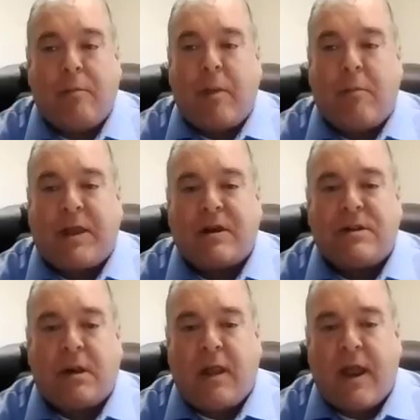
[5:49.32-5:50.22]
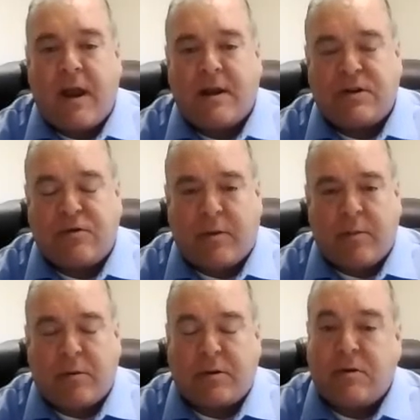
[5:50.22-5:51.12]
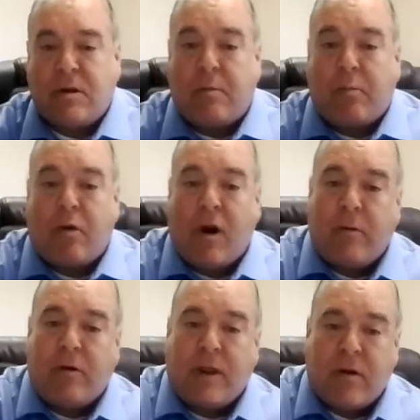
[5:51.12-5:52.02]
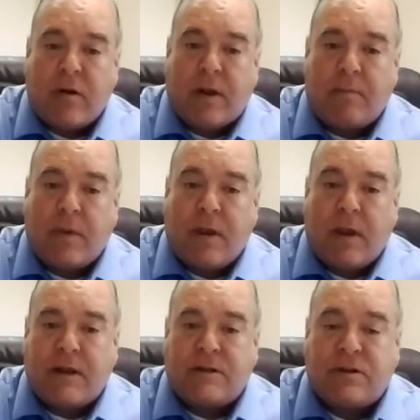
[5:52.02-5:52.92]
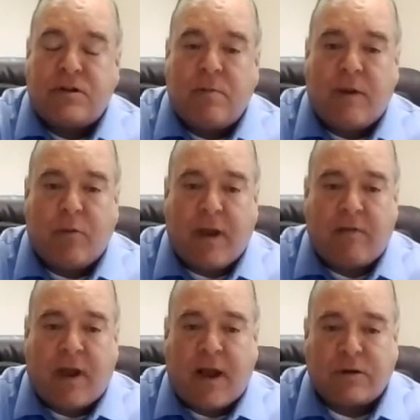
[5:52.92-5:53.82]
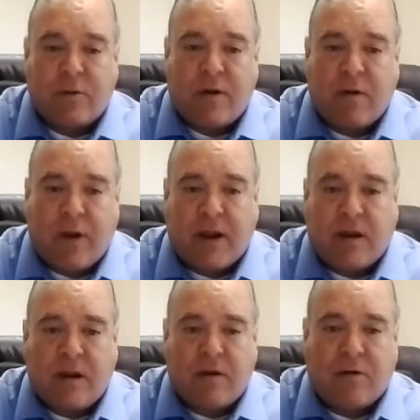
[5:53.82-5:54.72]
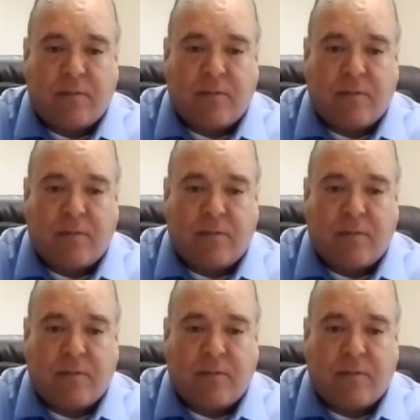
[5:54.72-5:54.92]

Because the land is attributable to the primary unit. Let's assume that we have a house with no ADU.